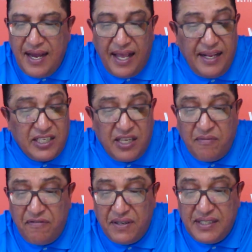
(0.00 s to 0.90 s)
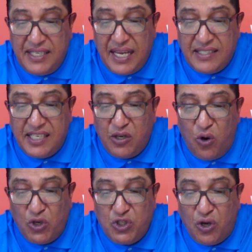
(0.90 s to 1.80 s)
And there's some fantastic
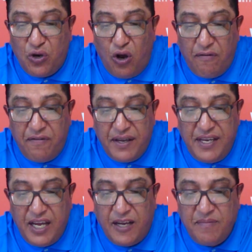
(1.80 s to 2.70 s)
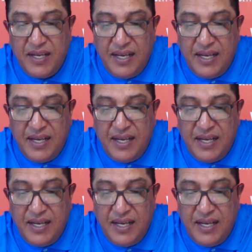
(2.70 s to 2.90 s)
odds on offer here.